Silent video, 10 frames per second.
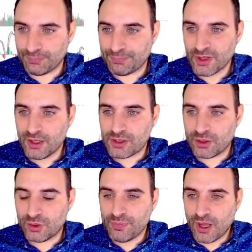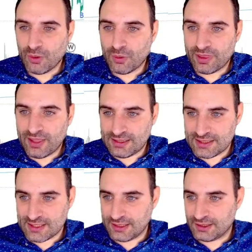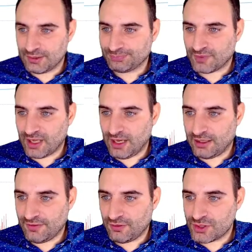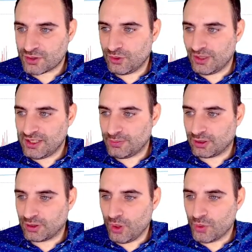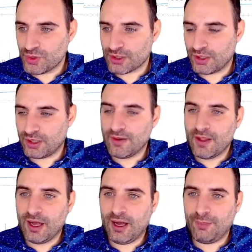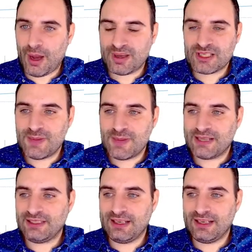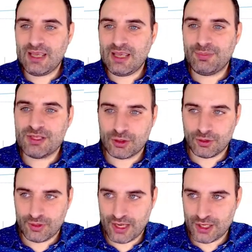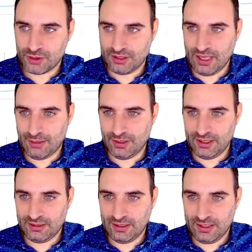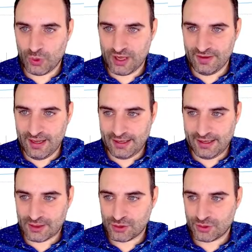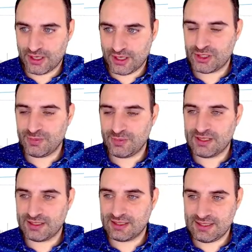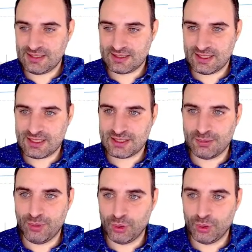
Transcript: So with that said, and if we just go a little bit closer, I'm expecting an ABC correction in wave X, okay, which means this is the blue